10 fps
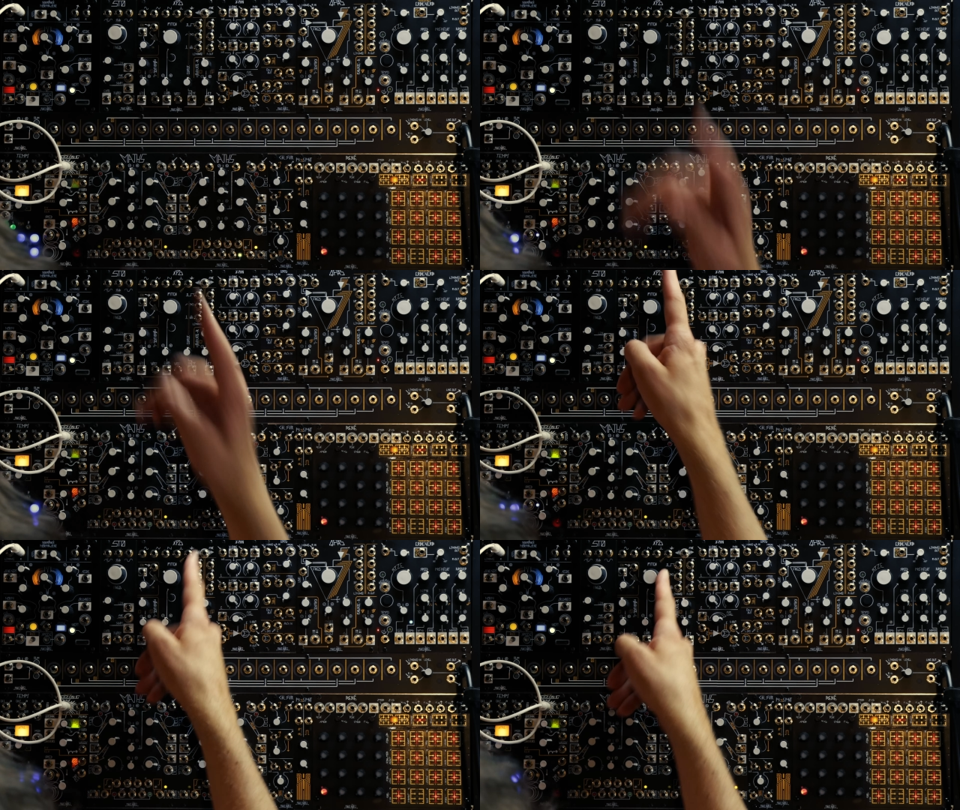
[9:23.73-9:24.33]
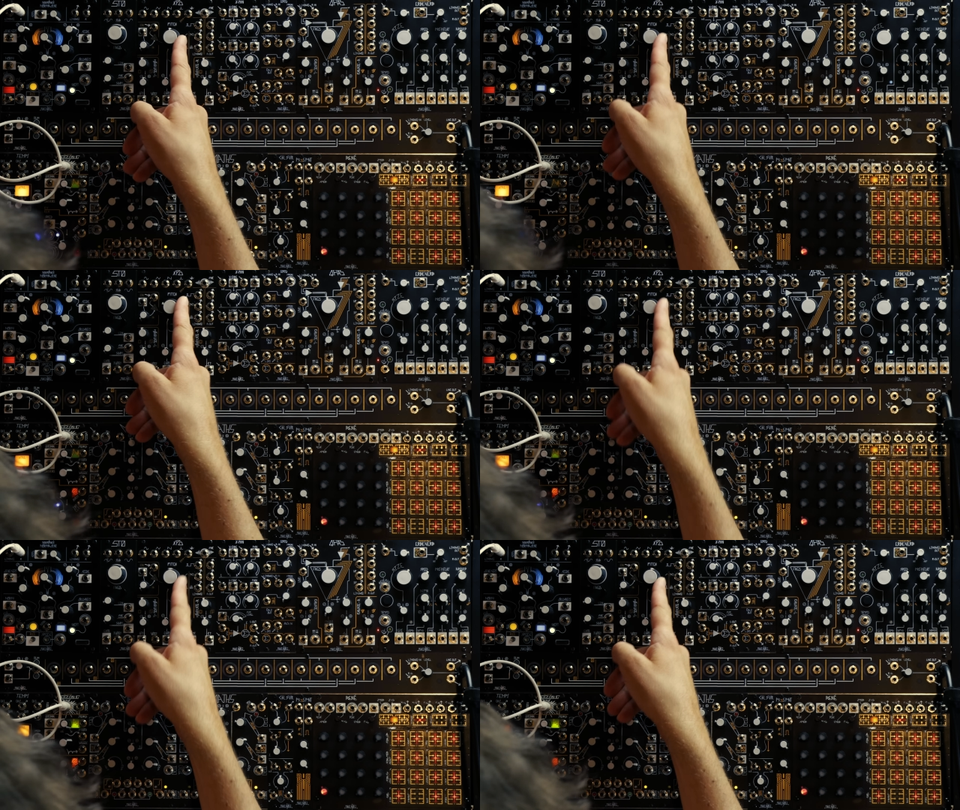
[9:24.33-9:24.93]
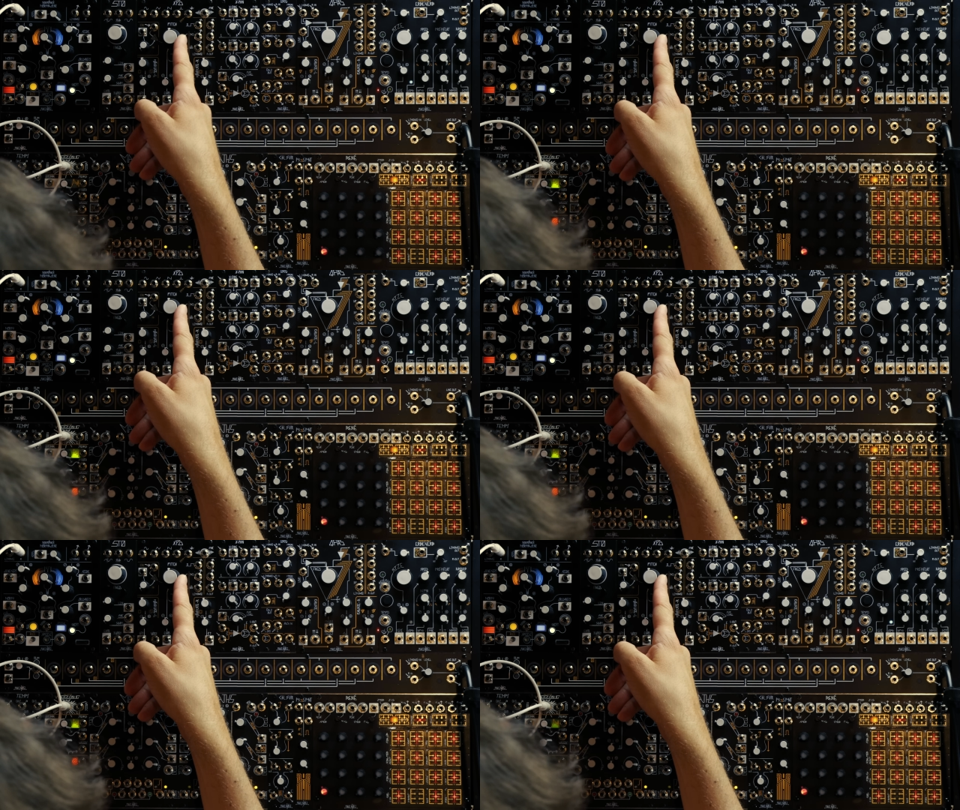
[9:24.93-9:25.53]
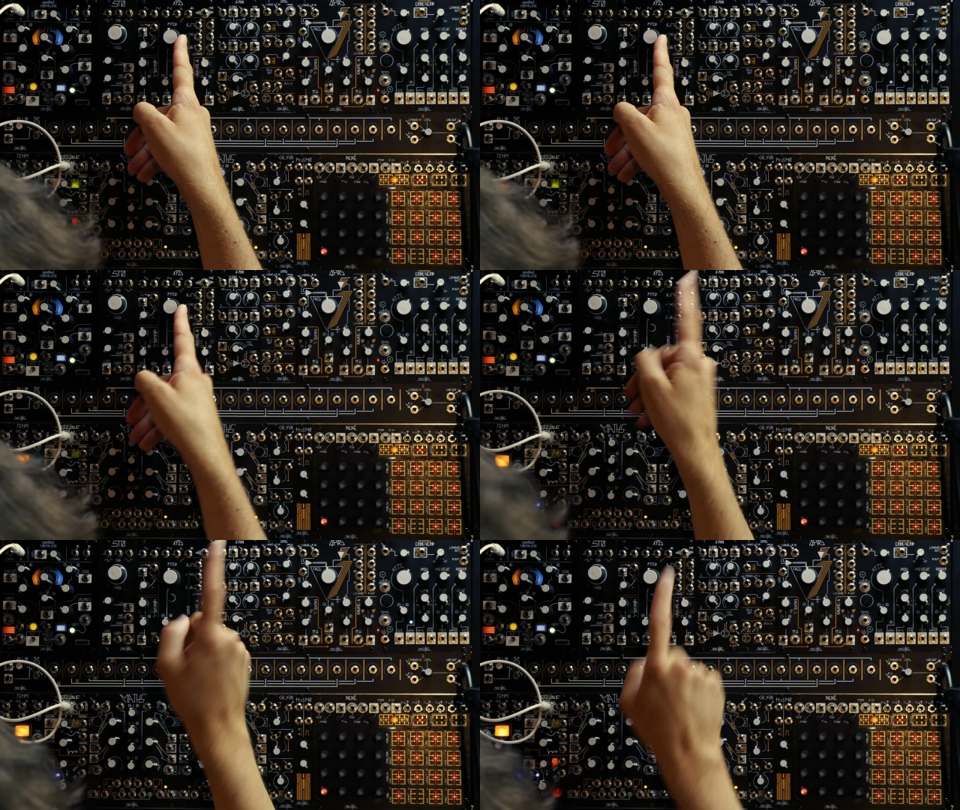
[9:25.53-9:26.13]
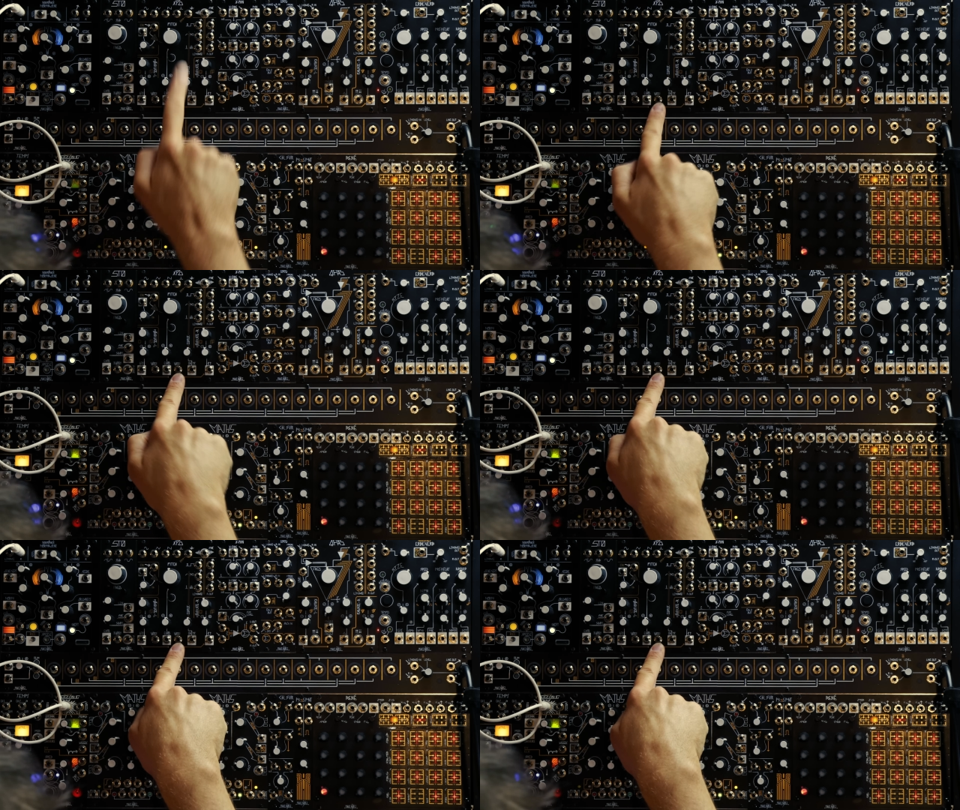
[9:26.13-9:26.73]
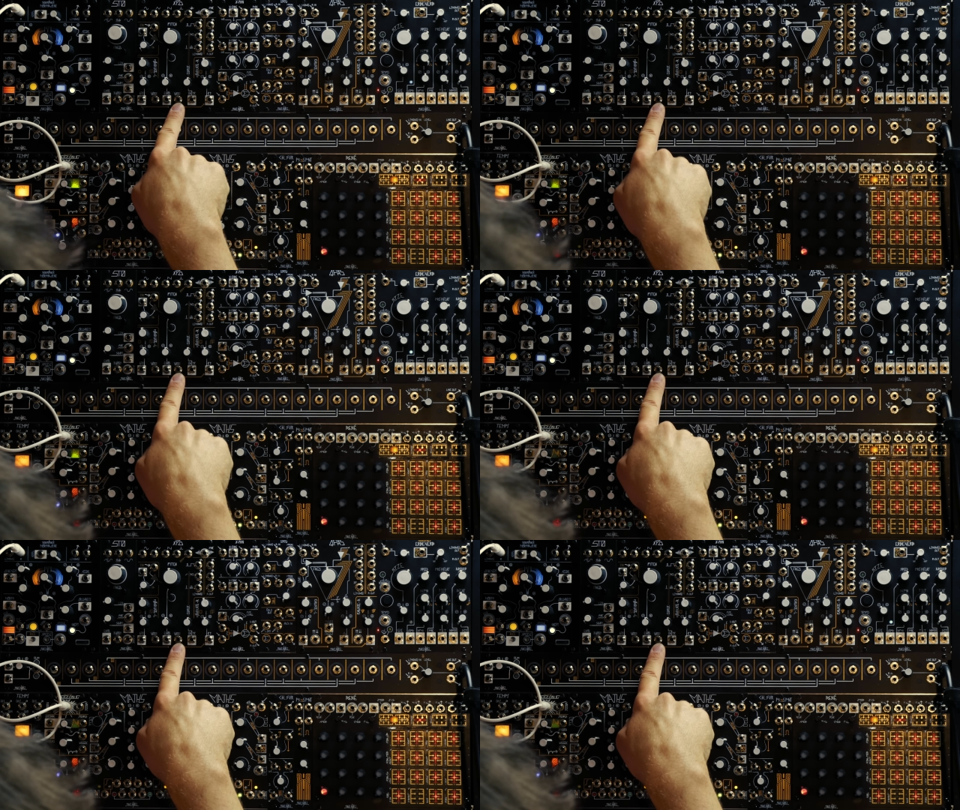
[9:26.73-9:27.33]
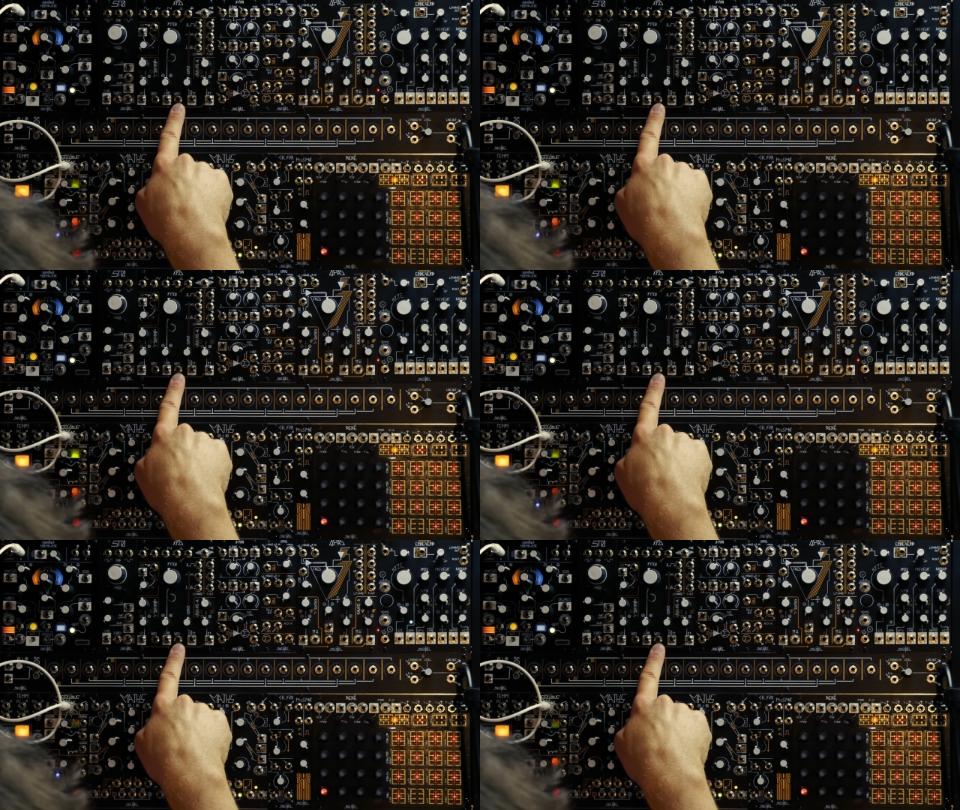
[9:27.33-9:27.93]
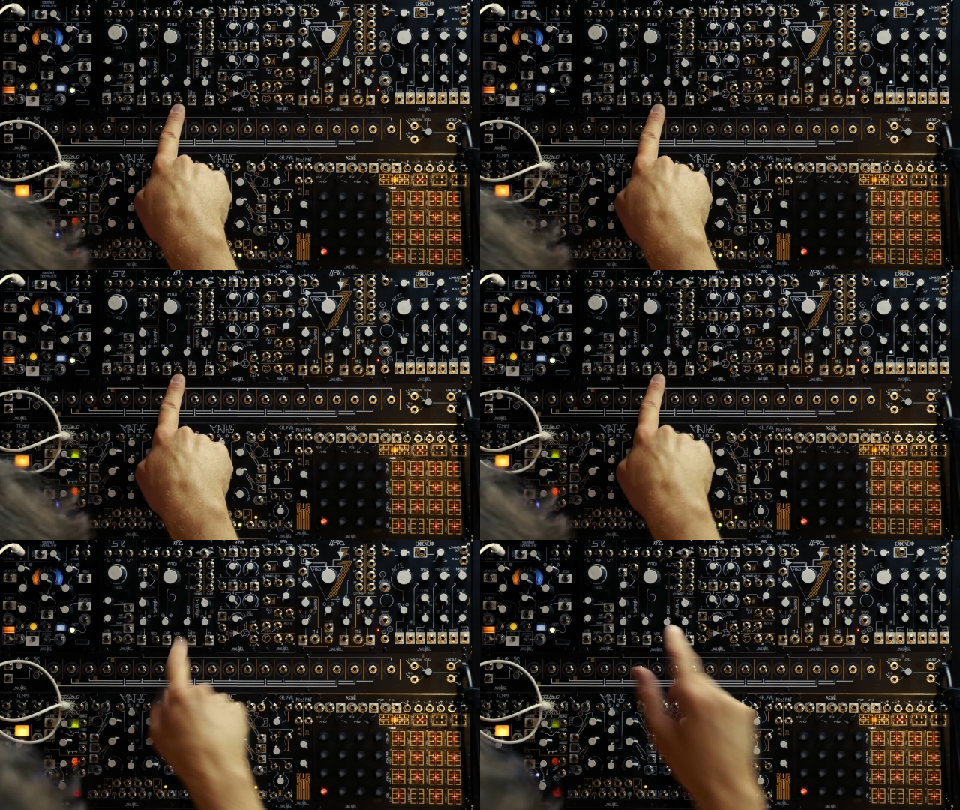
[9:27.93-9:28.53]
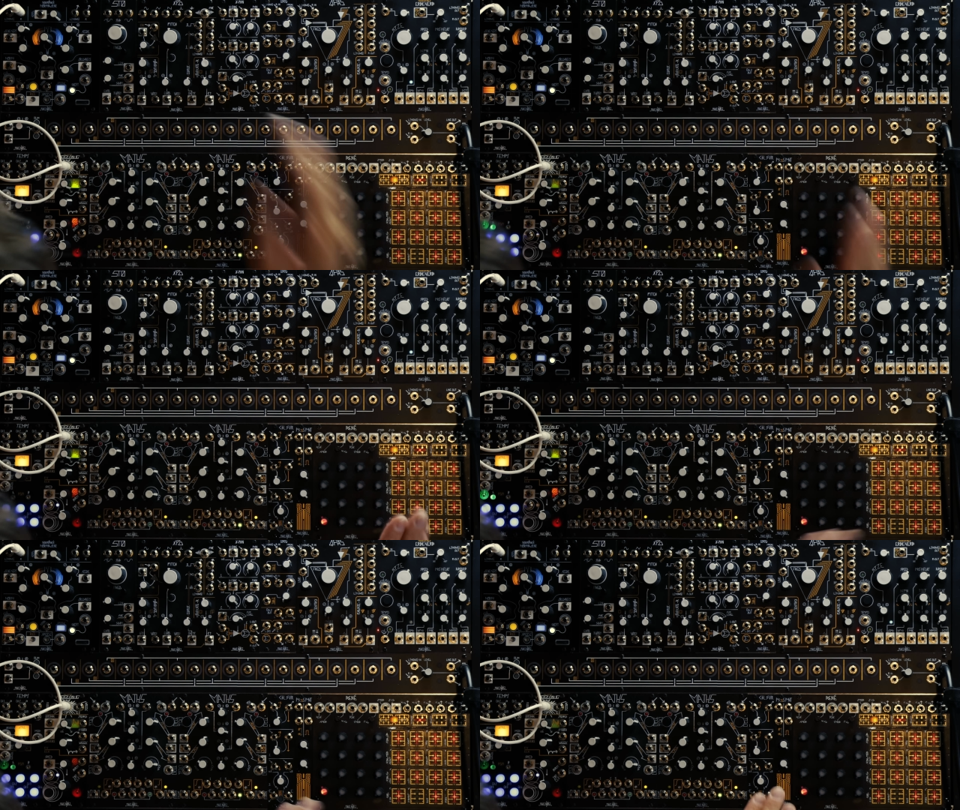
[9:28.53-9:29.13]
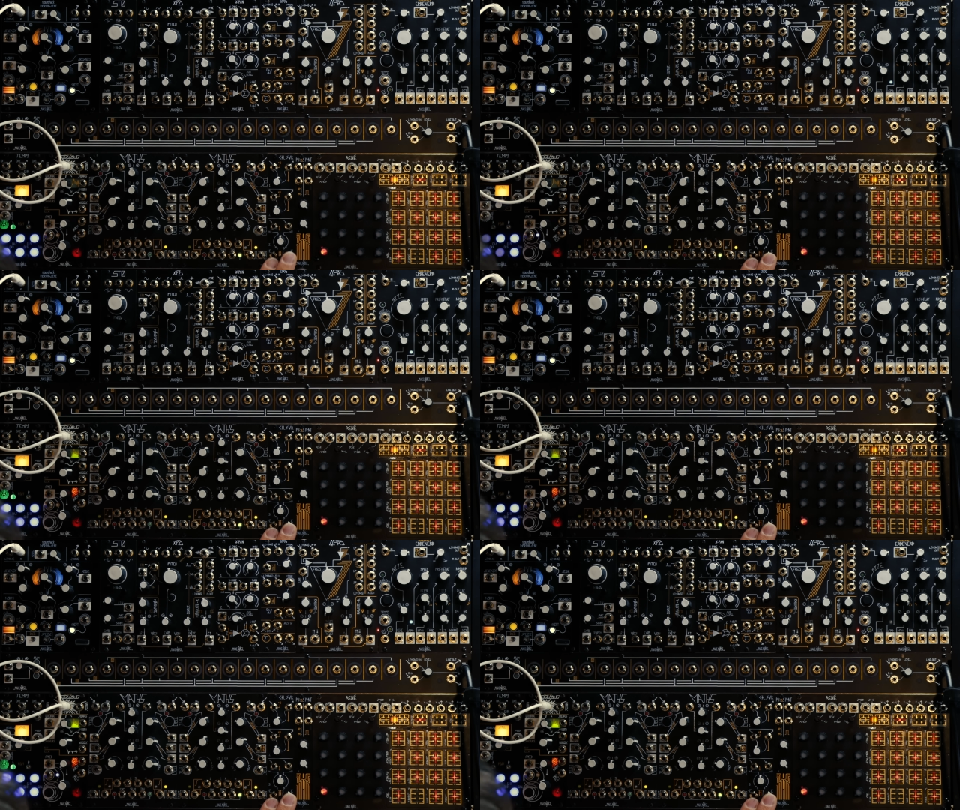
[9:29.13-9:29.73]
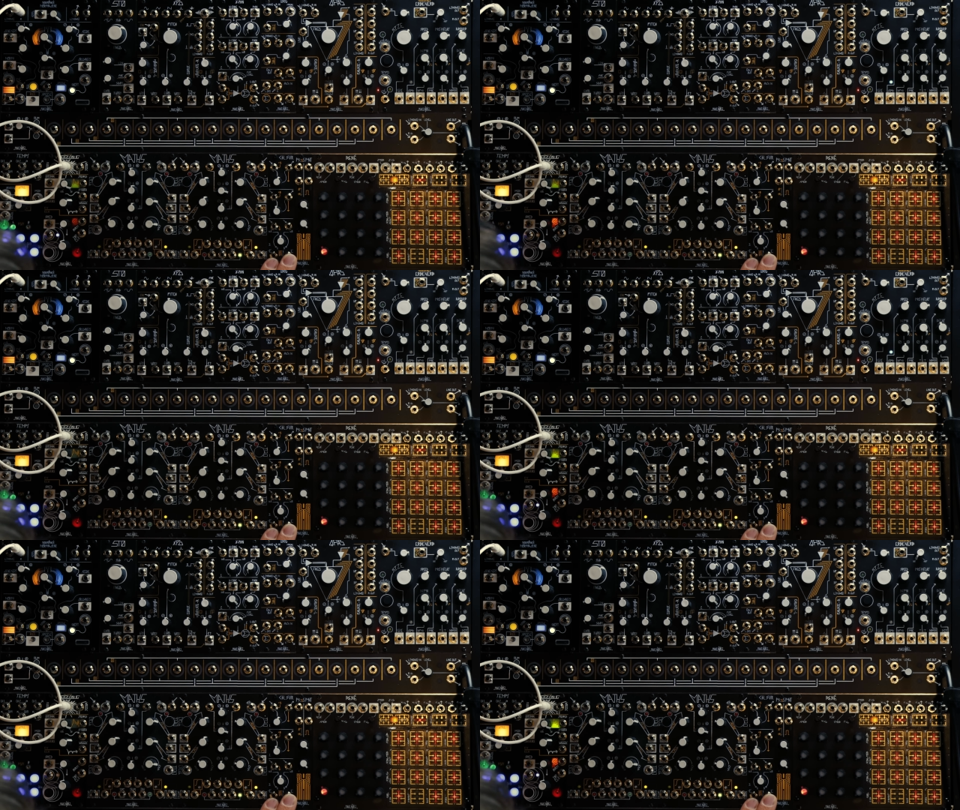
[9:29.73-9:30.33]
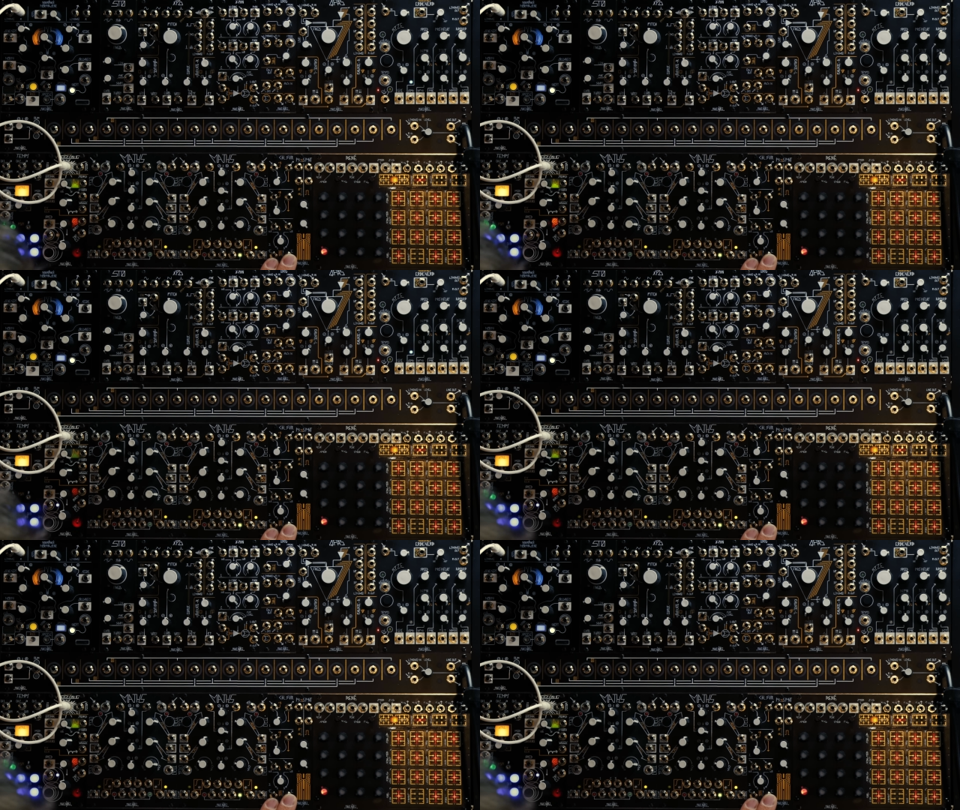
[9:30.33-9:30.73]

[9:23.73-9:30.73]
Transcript: (no speaker visible)